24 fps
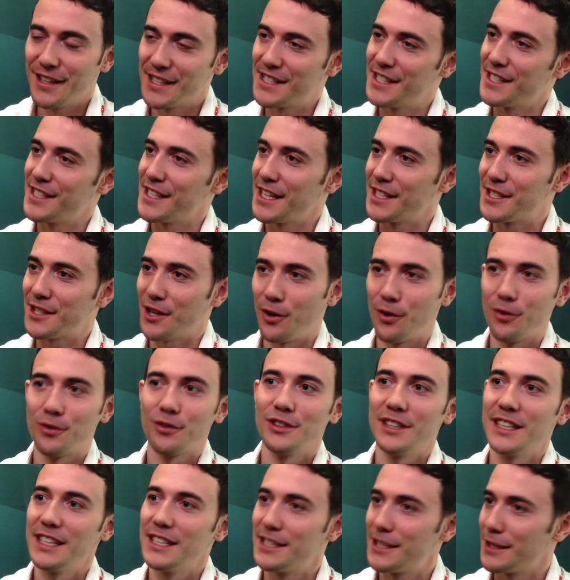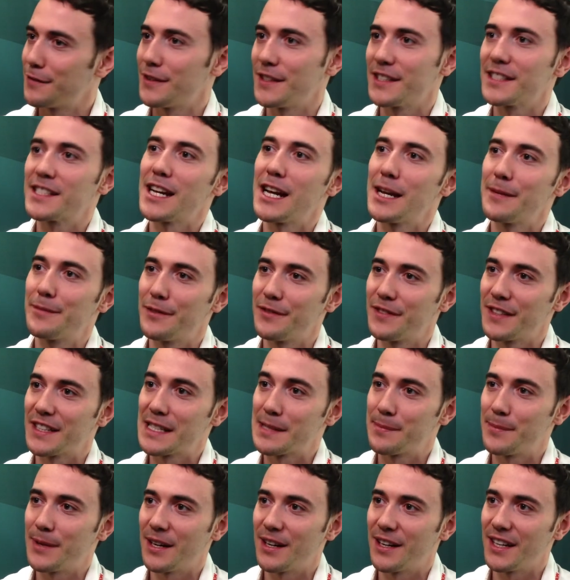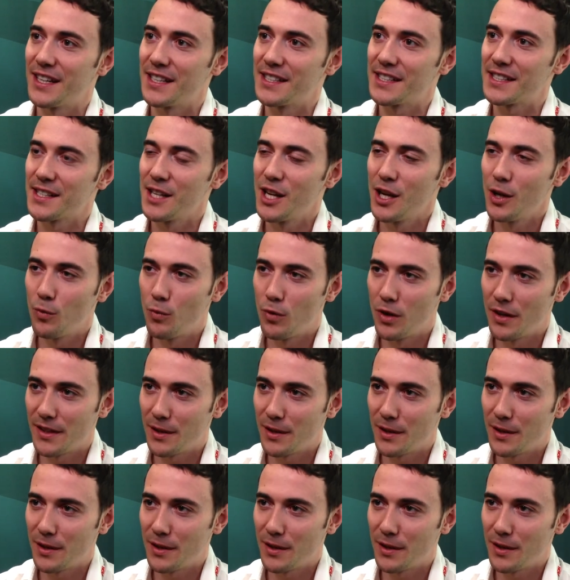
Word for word: This is a totally different type of experience,